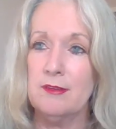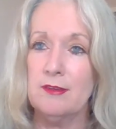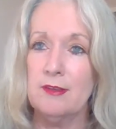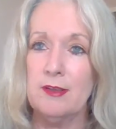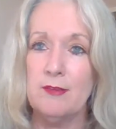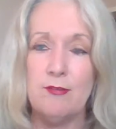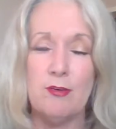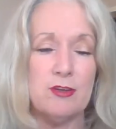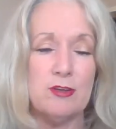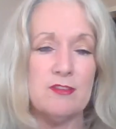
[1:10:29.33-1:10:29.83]

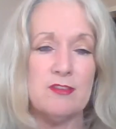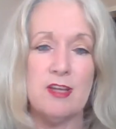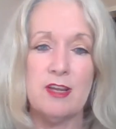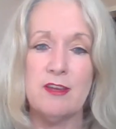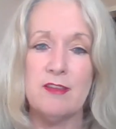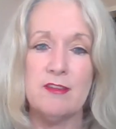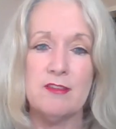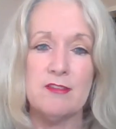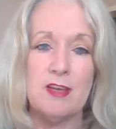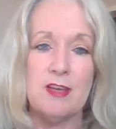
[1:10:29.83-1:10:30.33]
If I sat
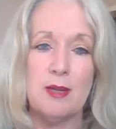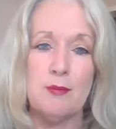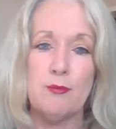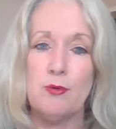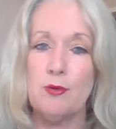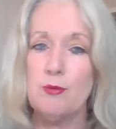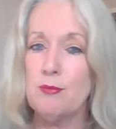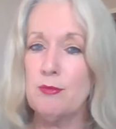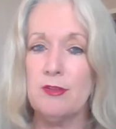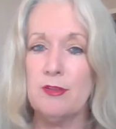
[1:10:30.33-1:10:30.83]
in the same
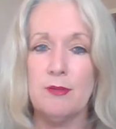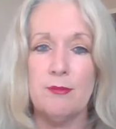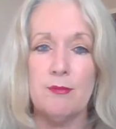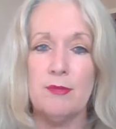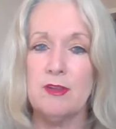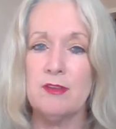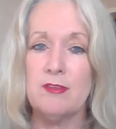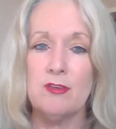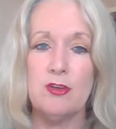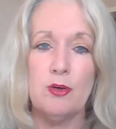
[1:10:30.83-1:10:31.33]
room with them,
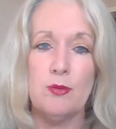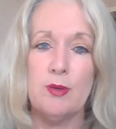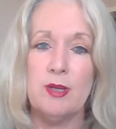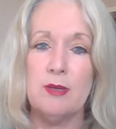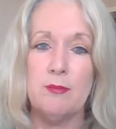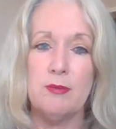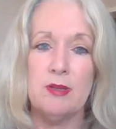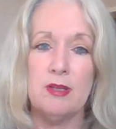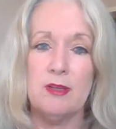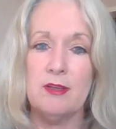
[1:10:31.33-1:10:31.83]
there's no
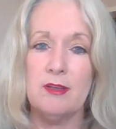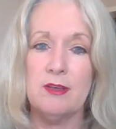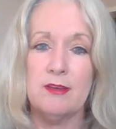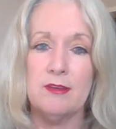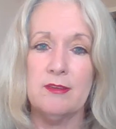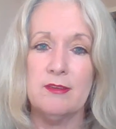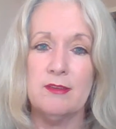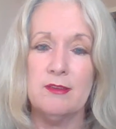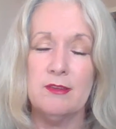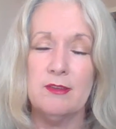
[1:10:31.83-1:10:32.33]
enemy here,
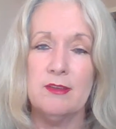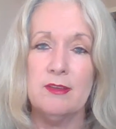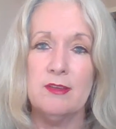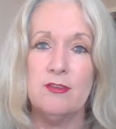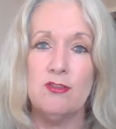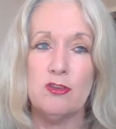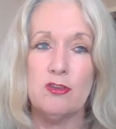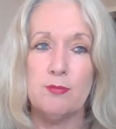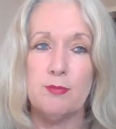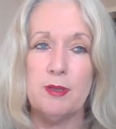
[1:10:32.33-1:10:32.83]

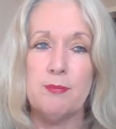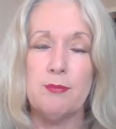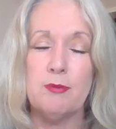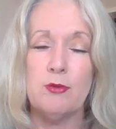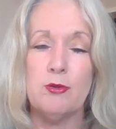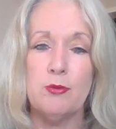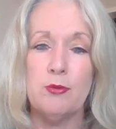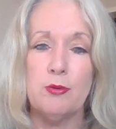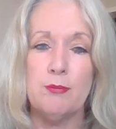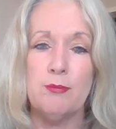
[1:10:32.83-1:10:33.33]
just people
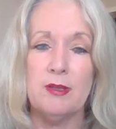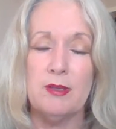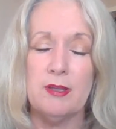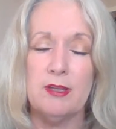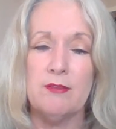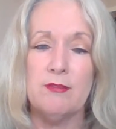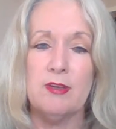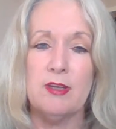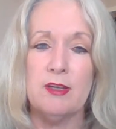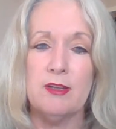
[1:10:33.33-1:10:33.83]
who are
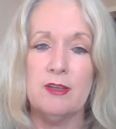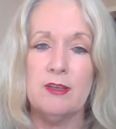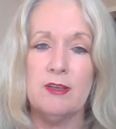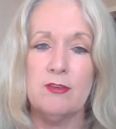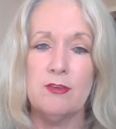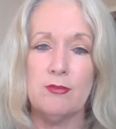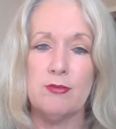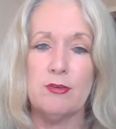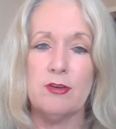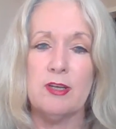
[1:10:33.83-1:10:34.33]
believing
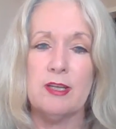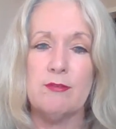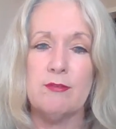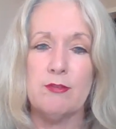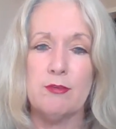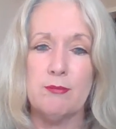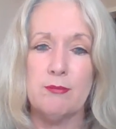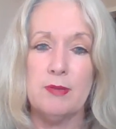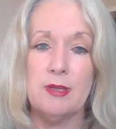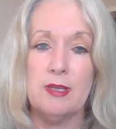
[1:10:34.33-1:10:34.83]
differently
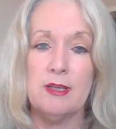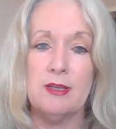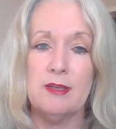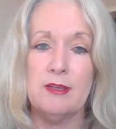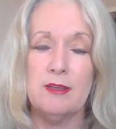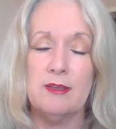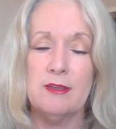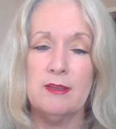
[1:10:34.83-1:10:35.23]
from me.